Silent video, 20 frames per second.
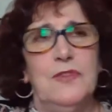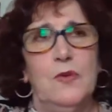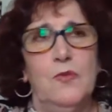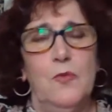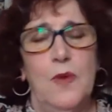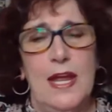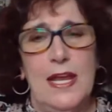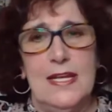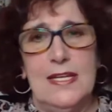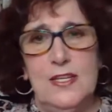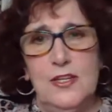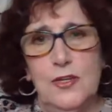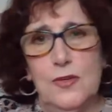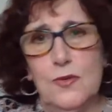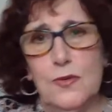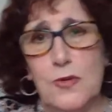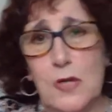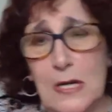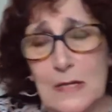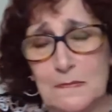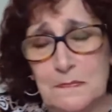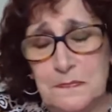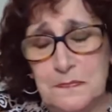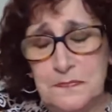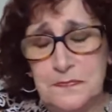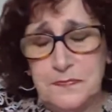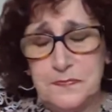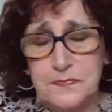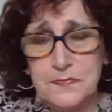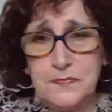when you
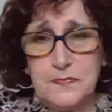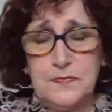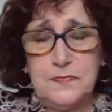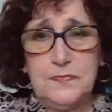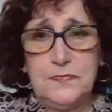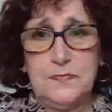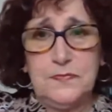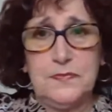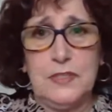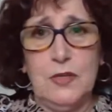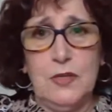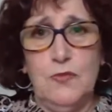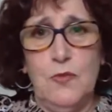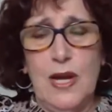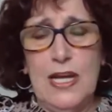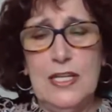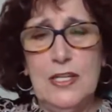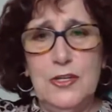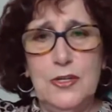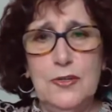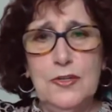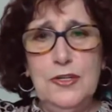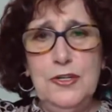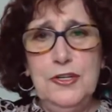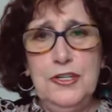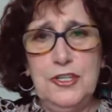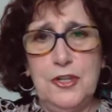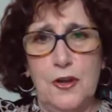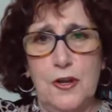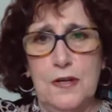when you
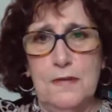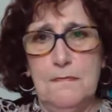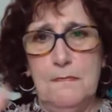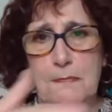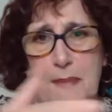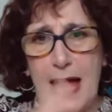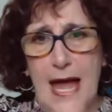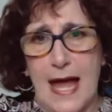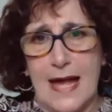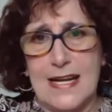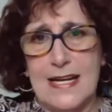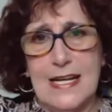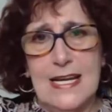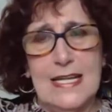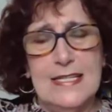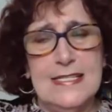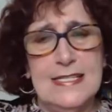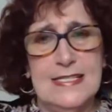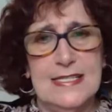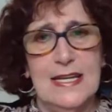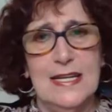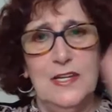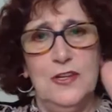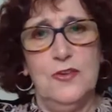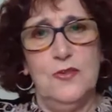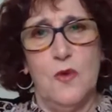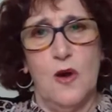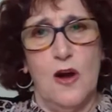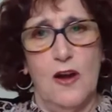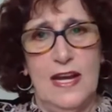turn back, let's say
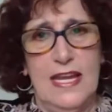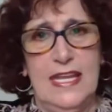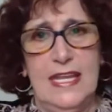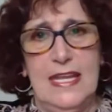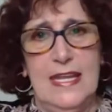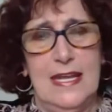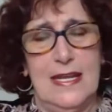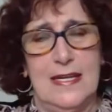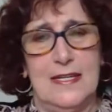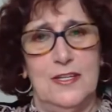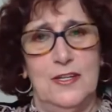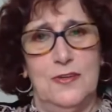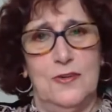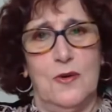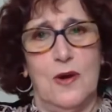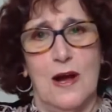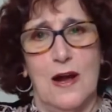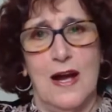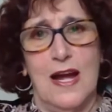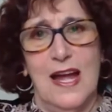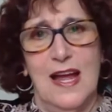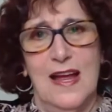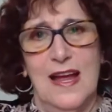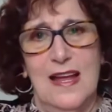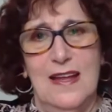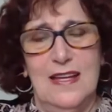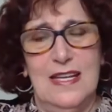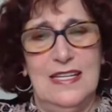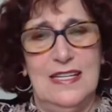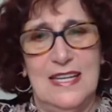you are here, you are
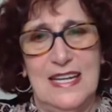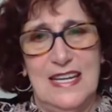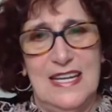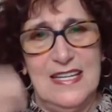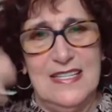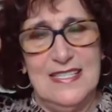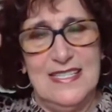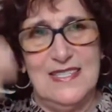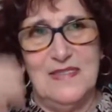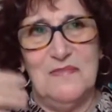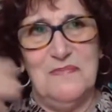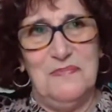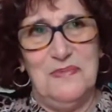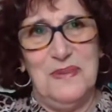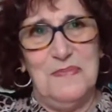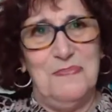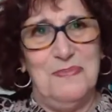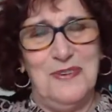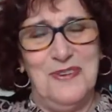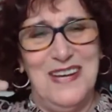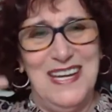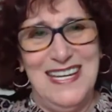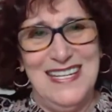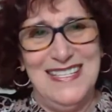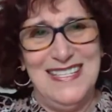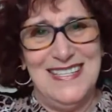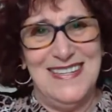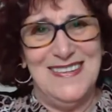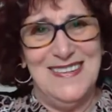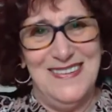in case some people
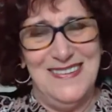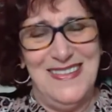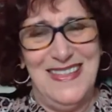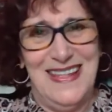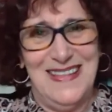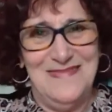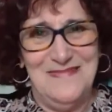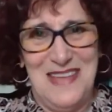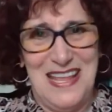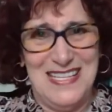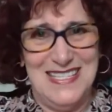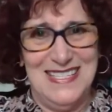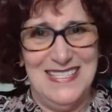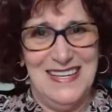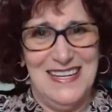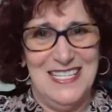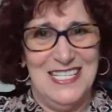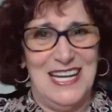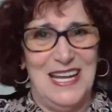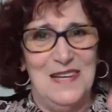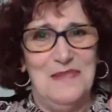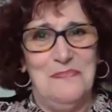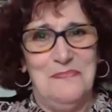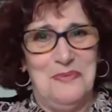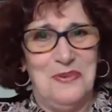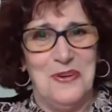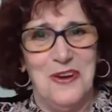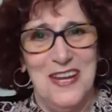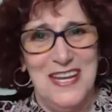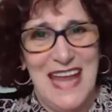listen to that message at
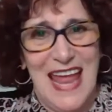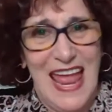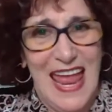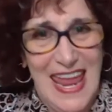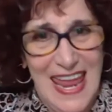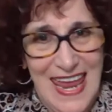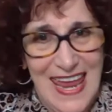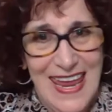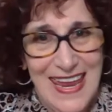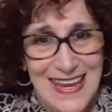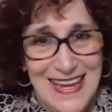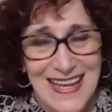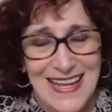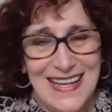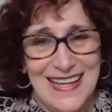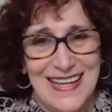point A